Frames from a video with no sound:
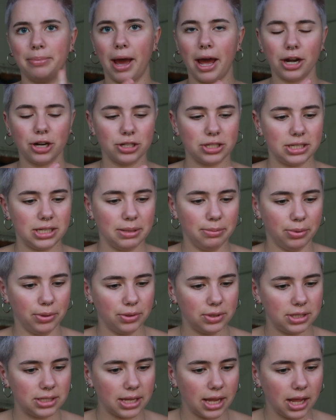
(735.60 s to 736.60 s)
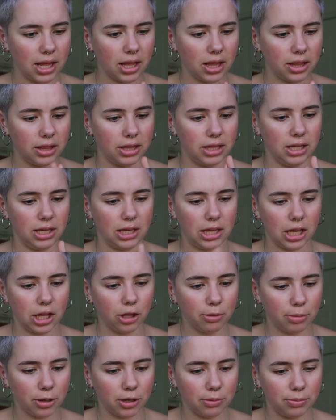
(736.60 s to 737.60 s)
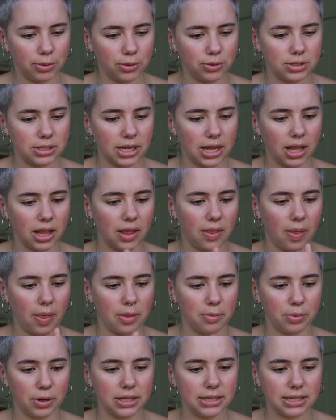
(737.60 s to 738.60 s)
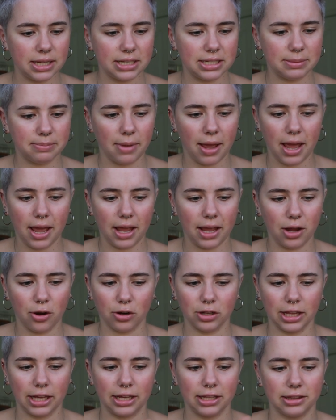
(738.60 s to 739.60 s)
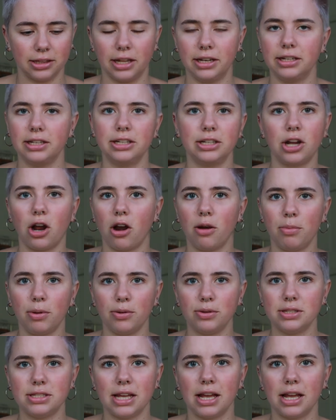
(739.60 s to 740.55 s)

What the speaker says: Battersea boot sale, the Kilburn boot sale, and then the Princess May, or like London car boot